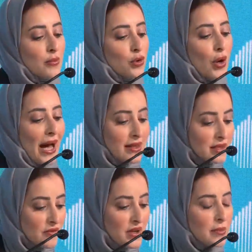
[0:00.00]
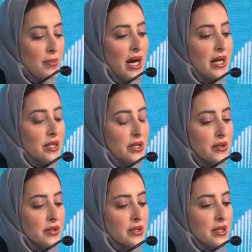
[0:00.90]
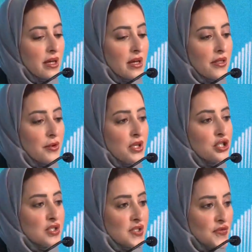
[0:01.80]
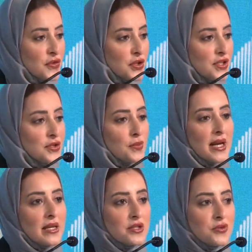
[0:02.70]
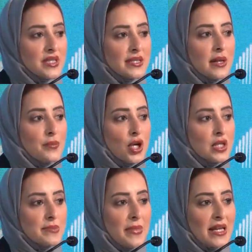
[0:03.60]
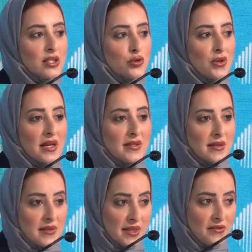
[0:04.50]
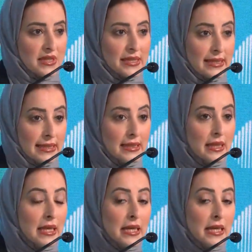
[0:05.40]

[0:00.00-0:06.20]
proactively pioneered the region's first regulatory sandbox back in 2017.